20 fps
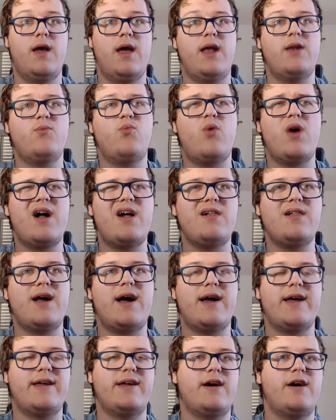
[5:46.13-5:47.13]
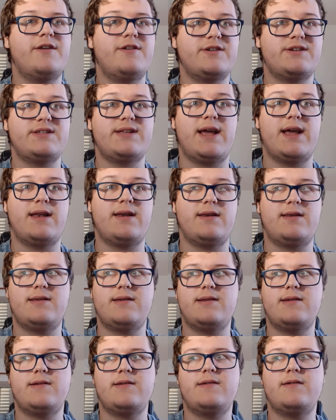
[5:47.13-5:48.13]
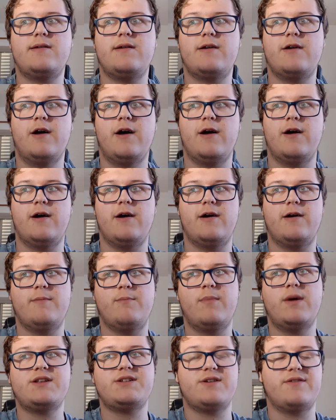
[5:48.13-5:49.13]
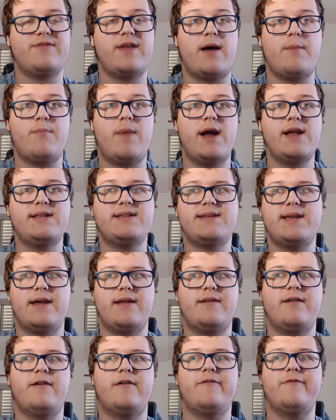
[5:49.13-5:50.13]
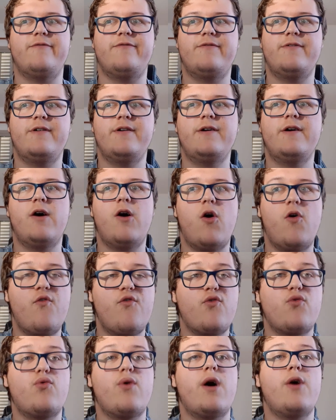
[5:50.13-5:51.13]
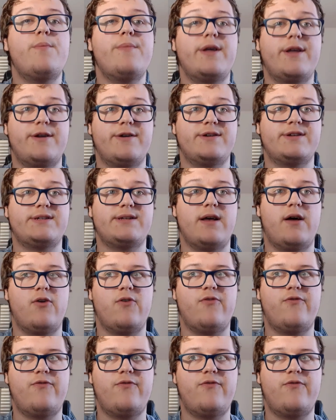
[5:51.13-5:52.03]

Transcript: And while I understand much of that mindset of overwhelming yourself,